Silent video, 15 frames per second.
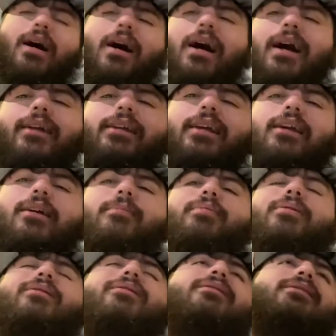I can't
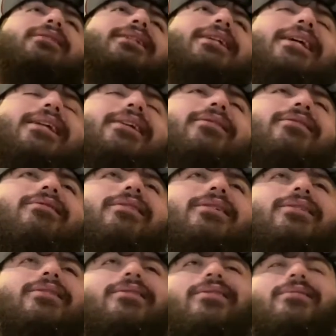pause not at all.
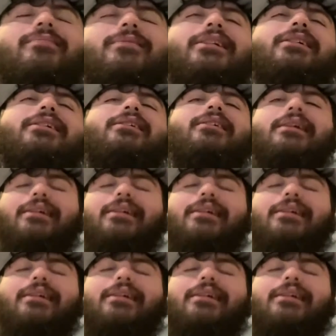It's on me.